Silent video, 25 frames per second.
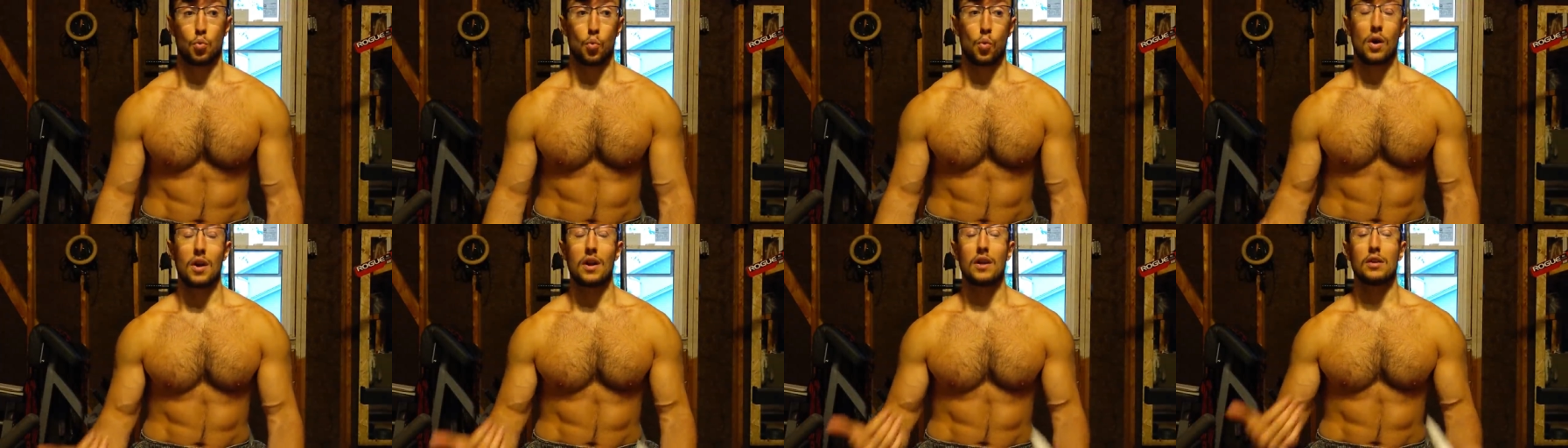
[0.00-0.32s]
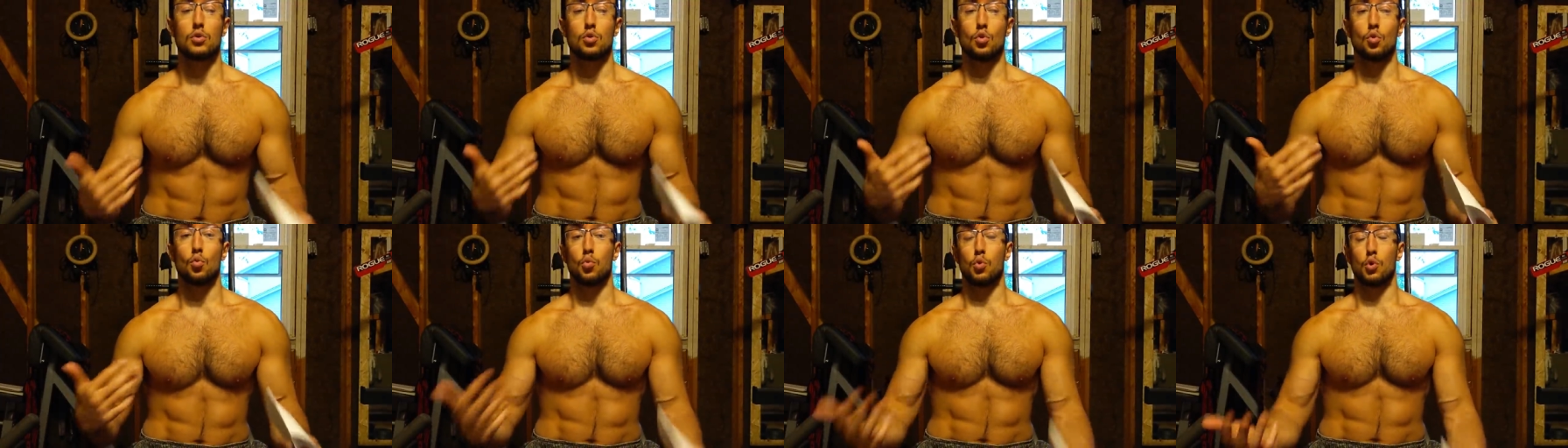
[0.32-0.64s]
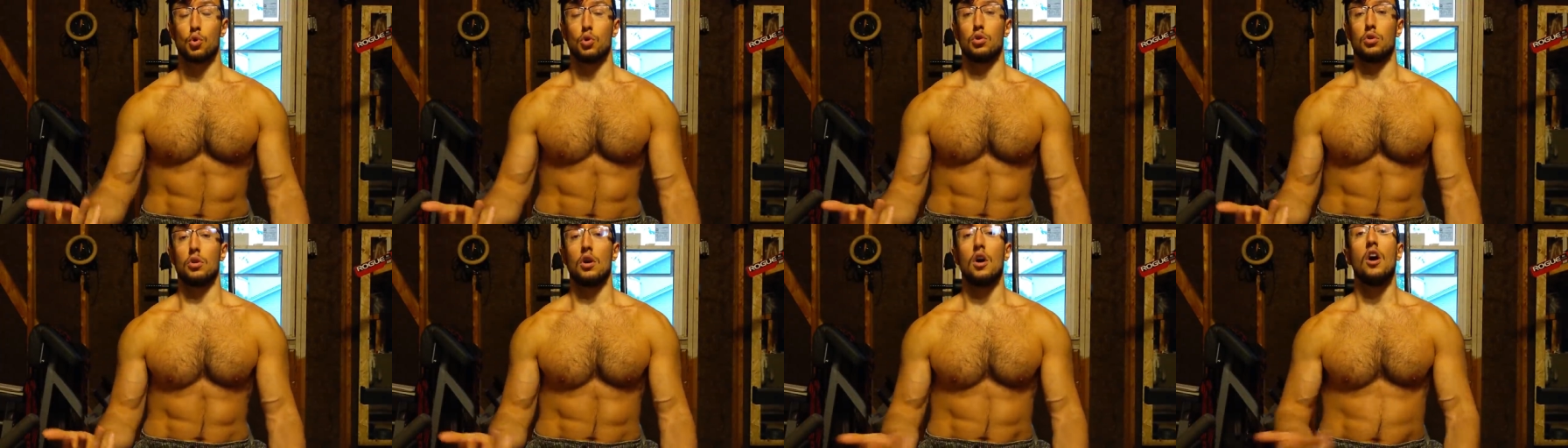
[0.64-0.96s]
What is a
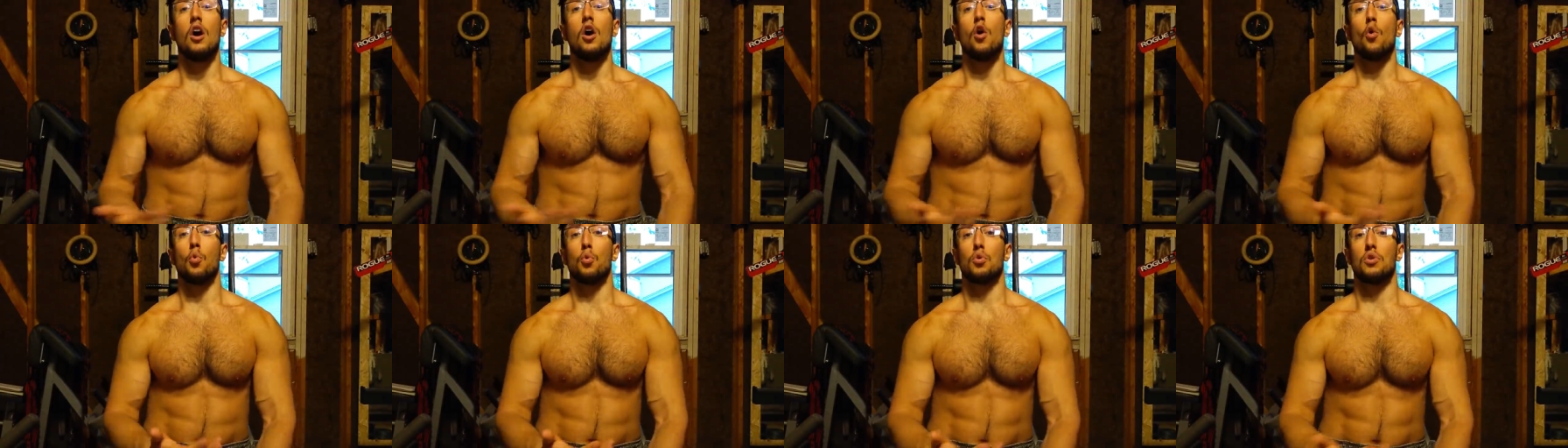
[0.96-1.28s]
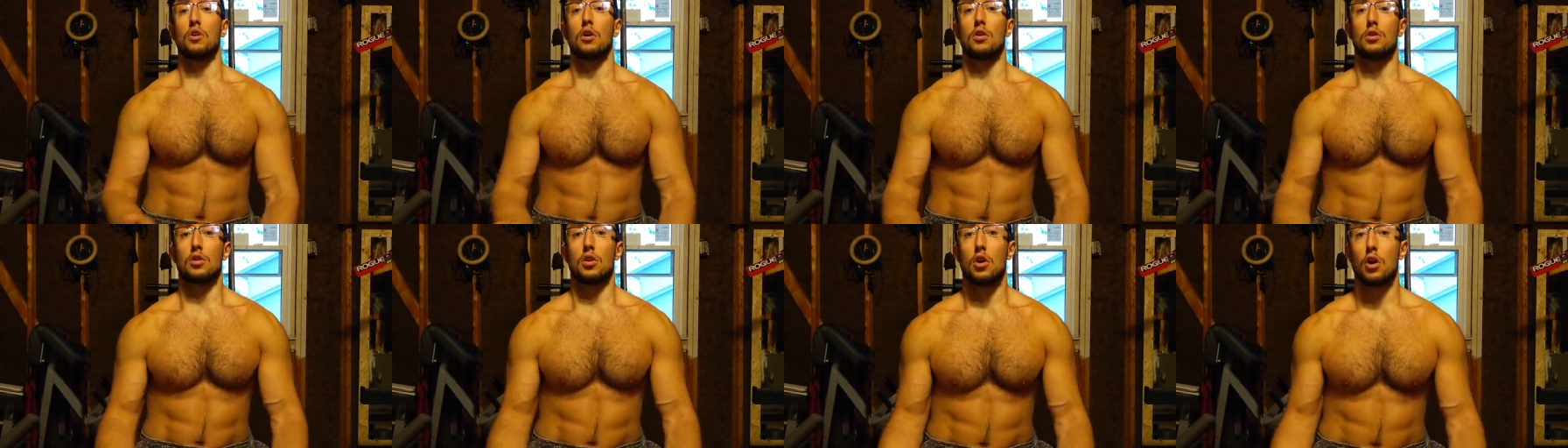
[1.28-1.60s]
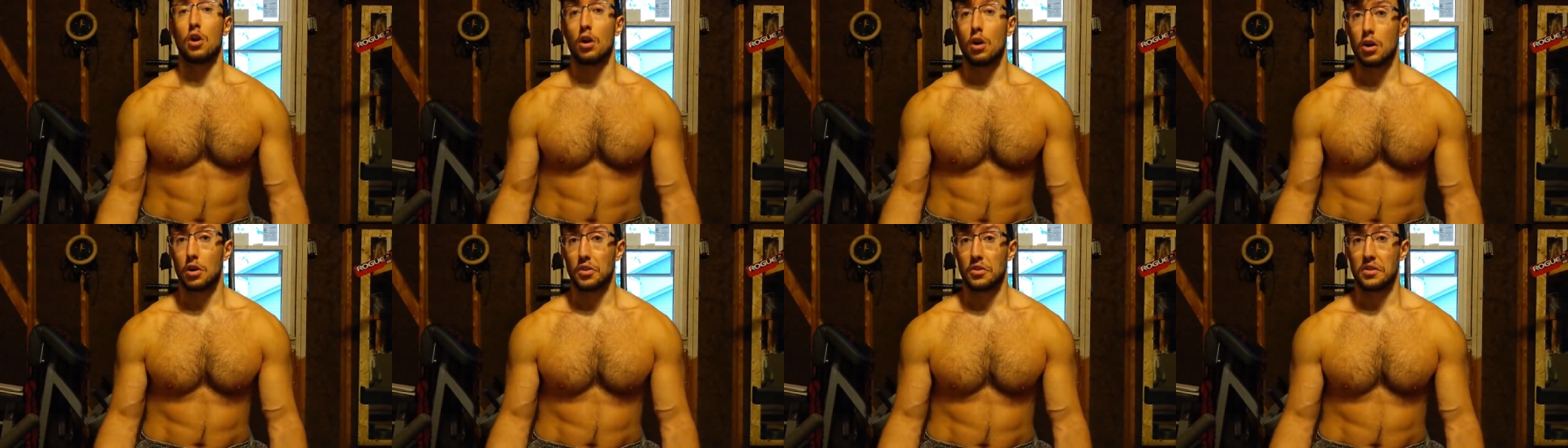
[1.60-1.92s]
world without
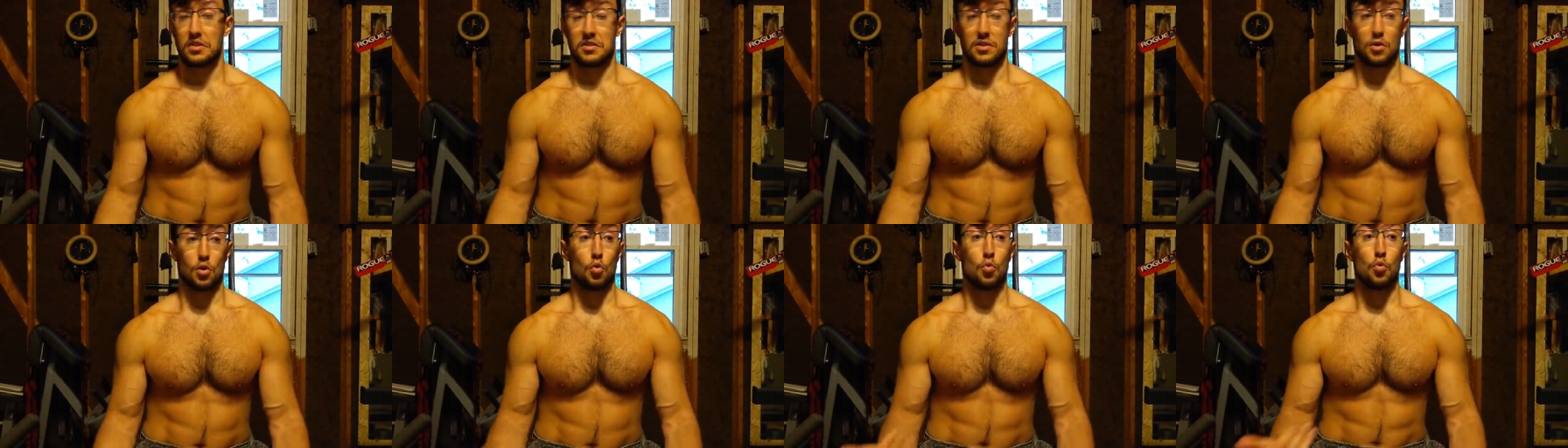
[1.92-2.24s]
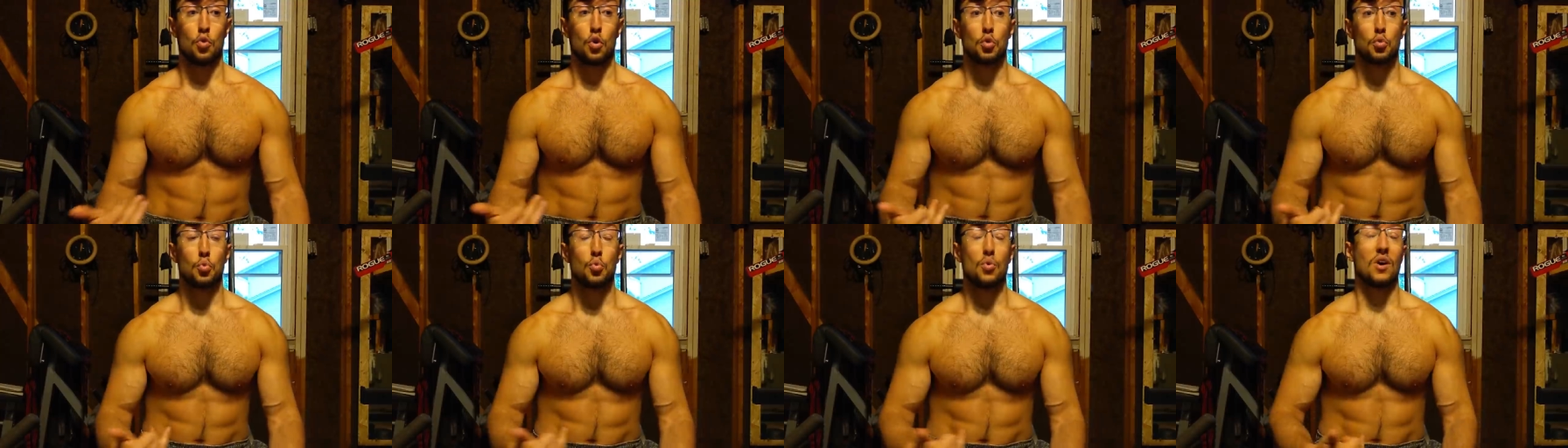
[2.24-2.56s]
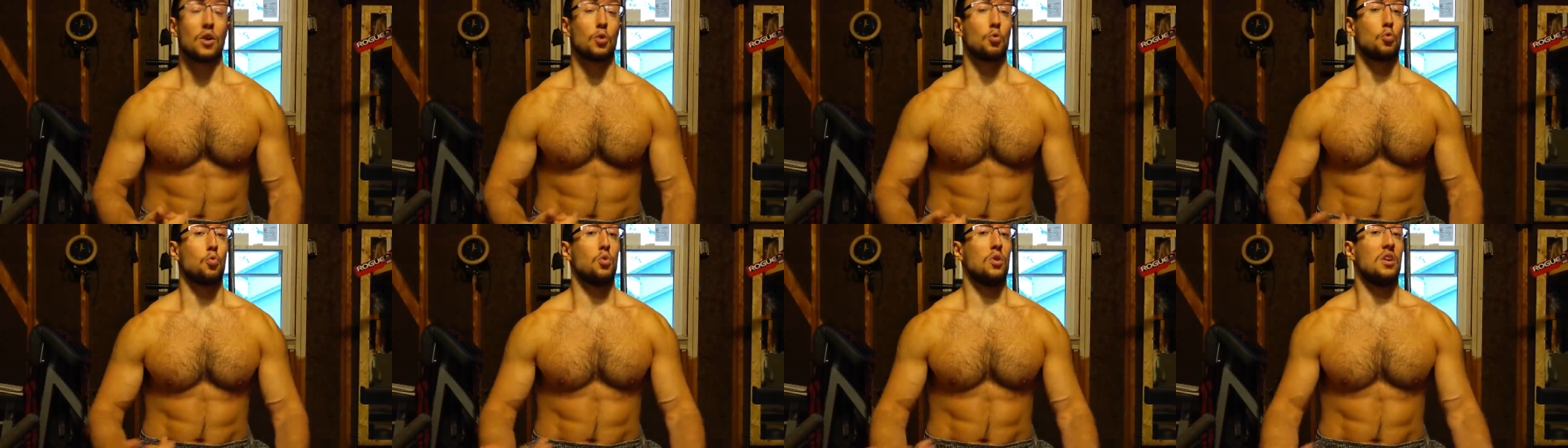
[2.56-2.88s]
God? Is it a world
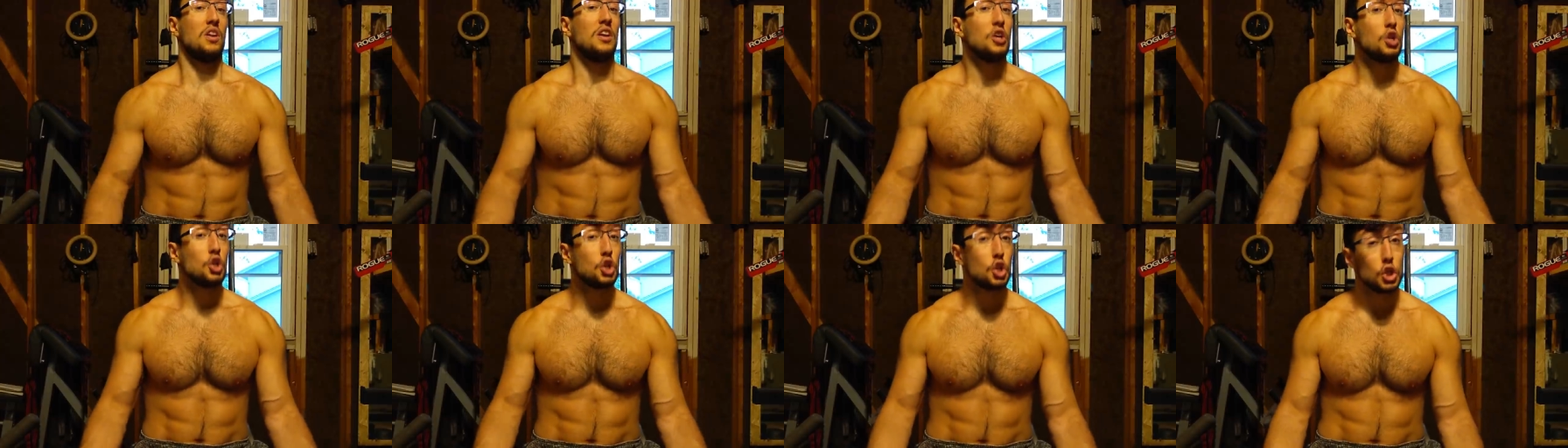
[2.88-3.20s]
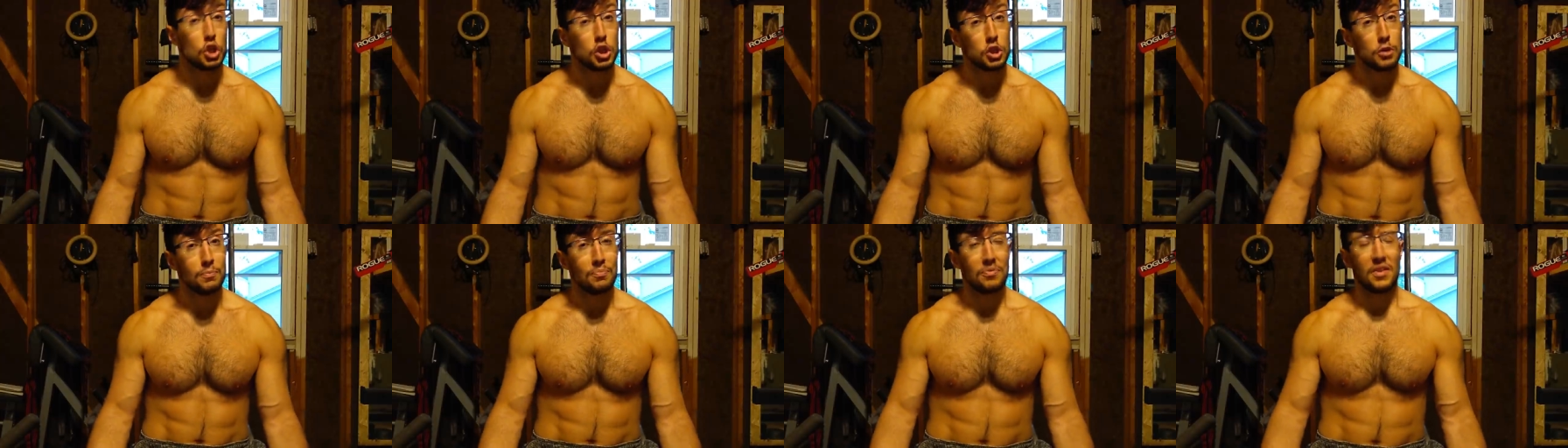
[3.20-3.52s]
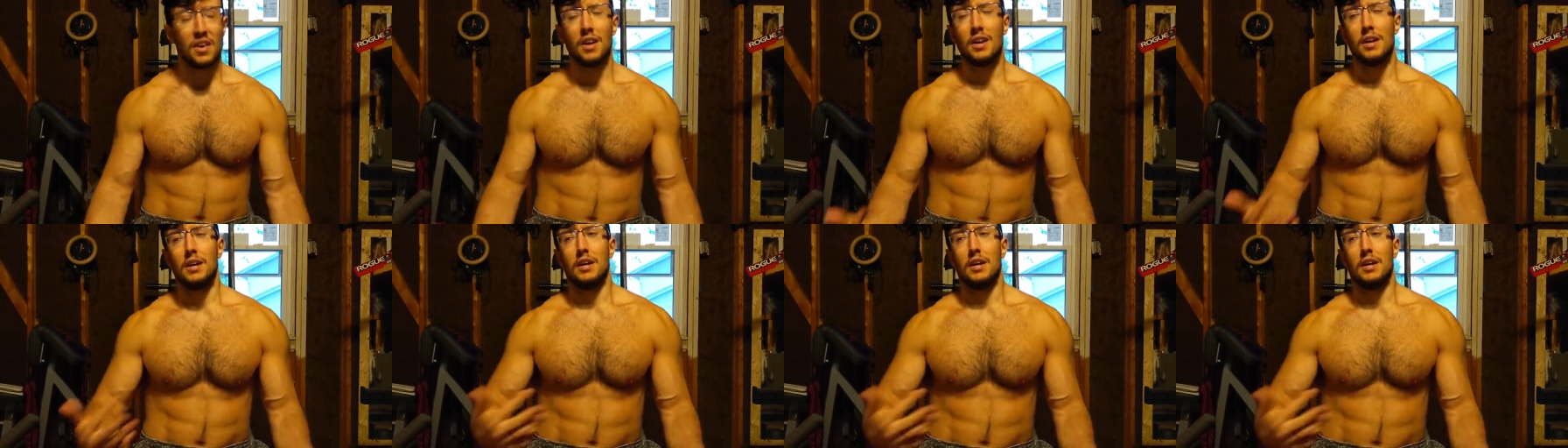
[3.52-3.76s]
without religion?